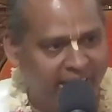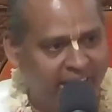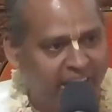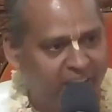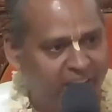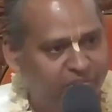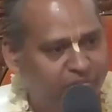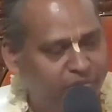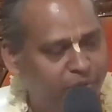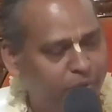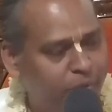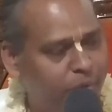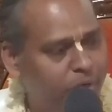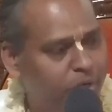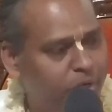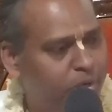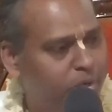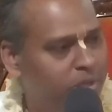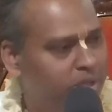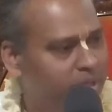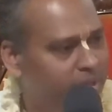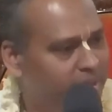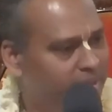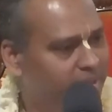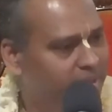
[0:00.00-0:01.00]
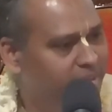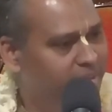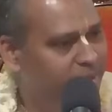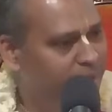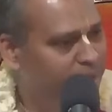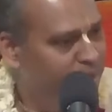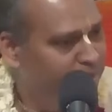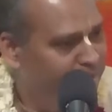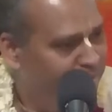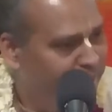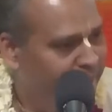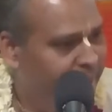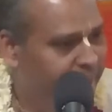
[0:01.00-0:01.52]
add fuel to
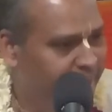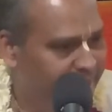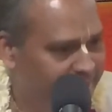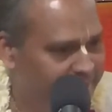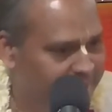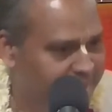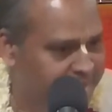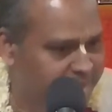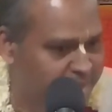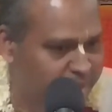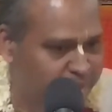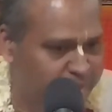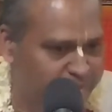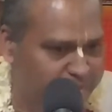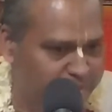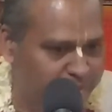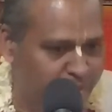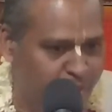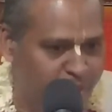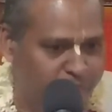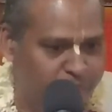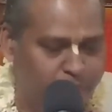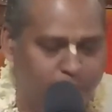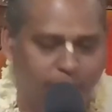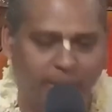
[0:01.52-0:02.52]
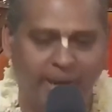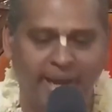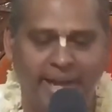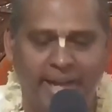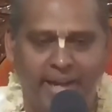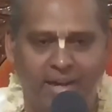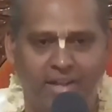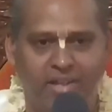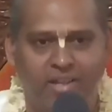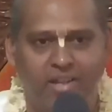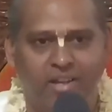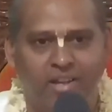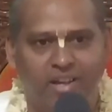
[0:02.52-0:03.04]
the fire of
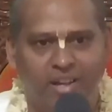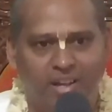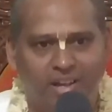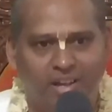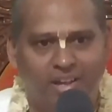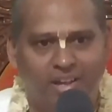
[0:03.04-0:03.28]
pride.